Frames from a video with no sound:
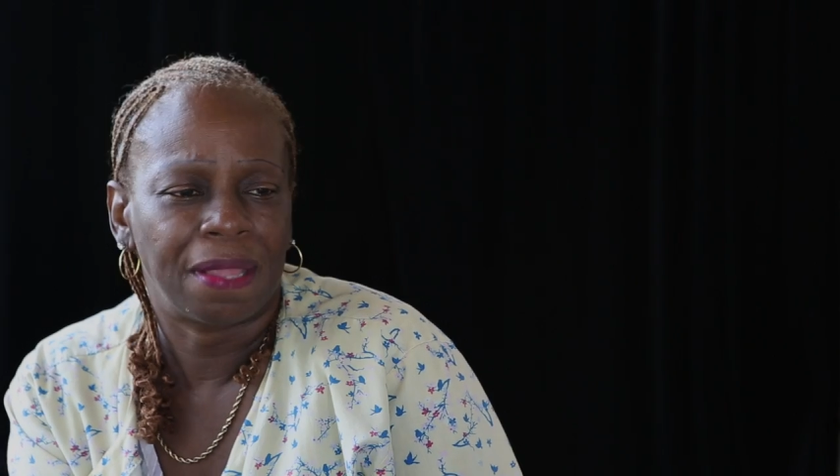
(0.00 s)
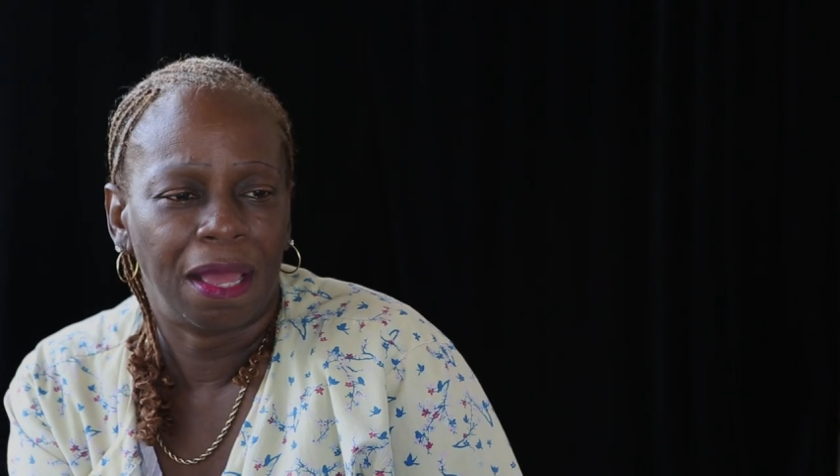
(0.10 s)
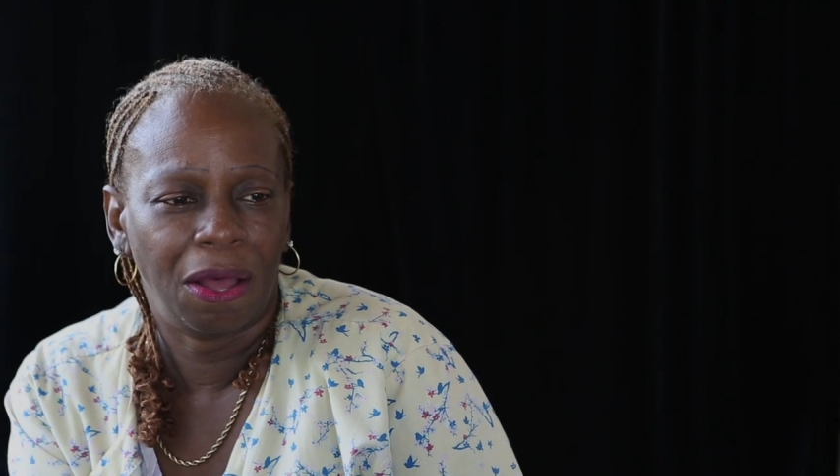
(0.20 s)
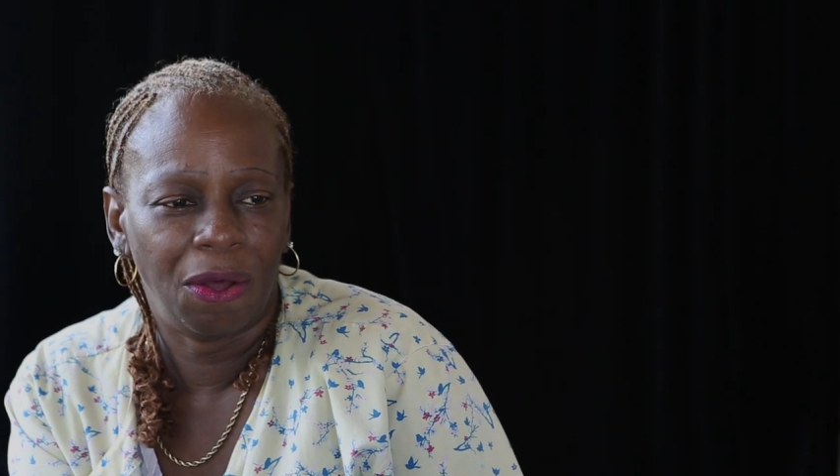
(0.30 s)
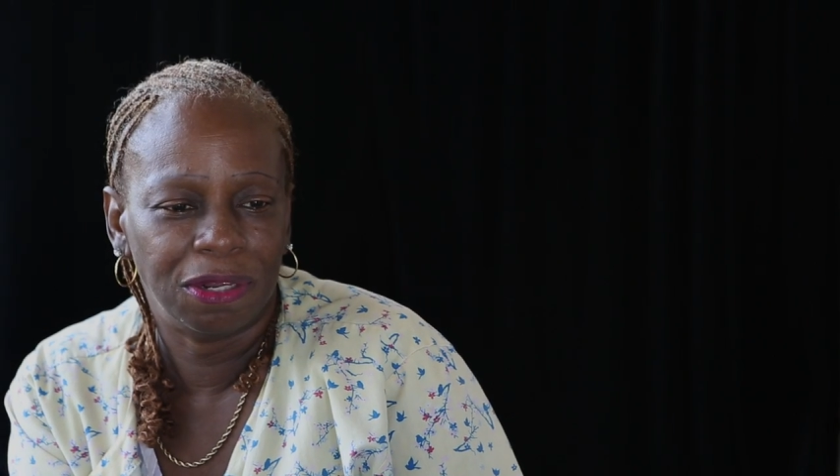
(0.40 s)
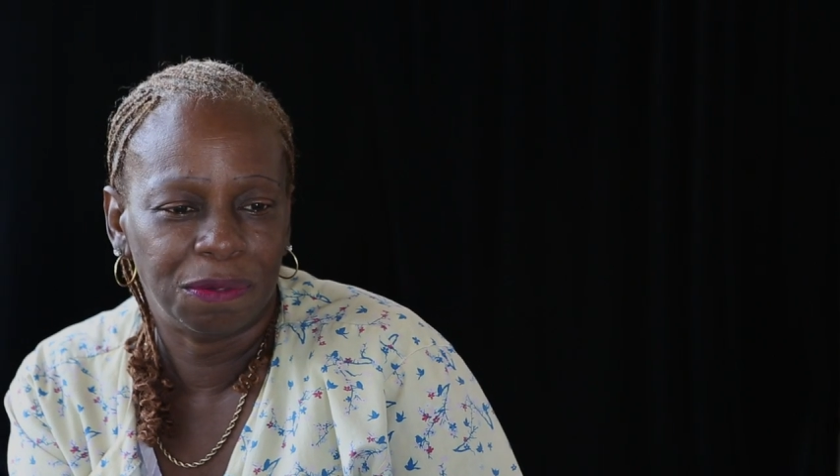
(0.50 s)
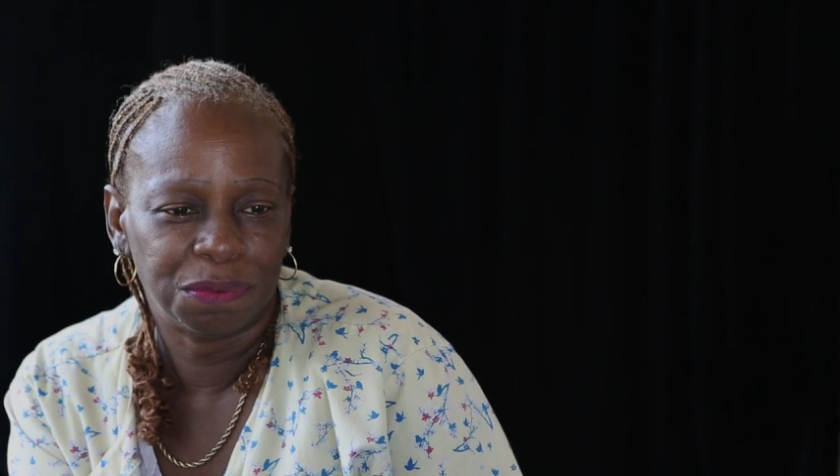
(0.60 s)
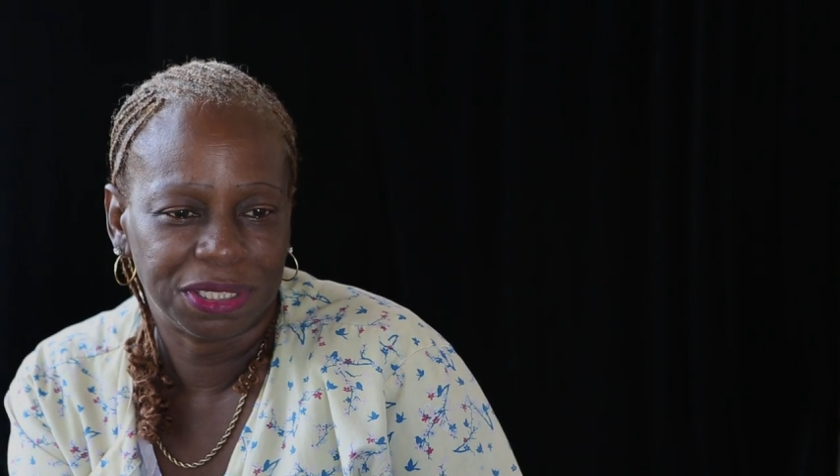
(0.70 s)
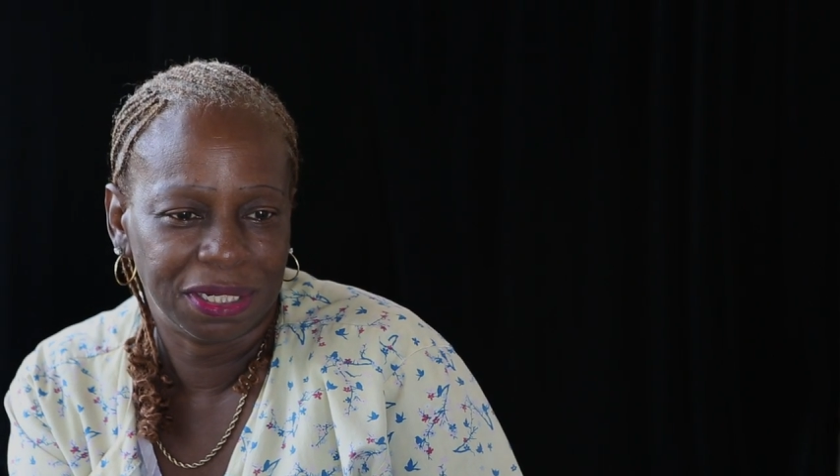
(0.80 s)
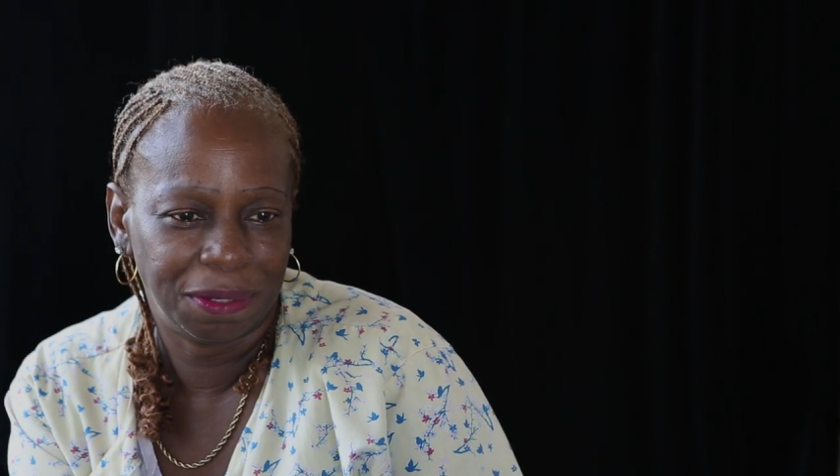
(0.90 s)
All of them
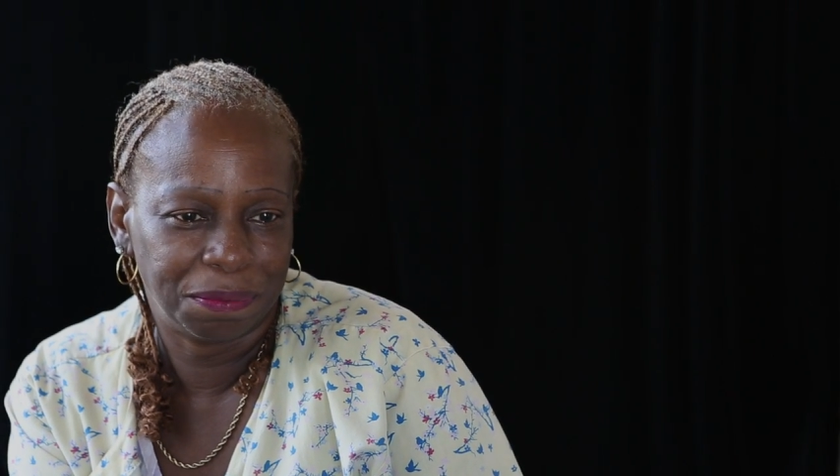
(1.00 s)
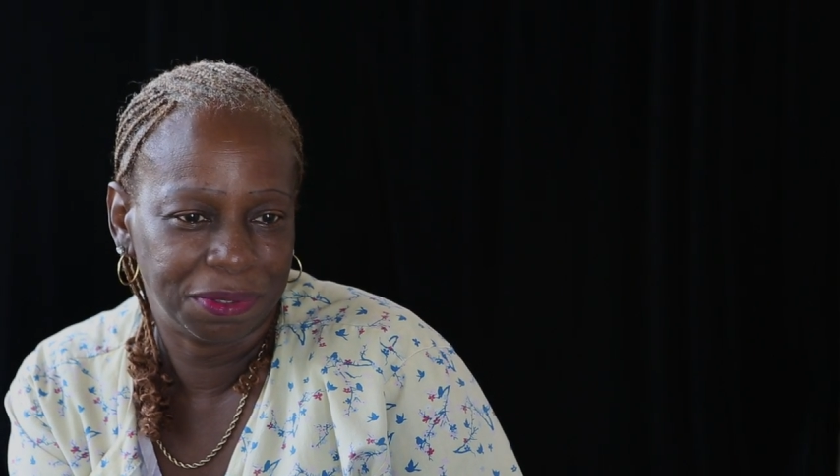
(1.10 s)
were set up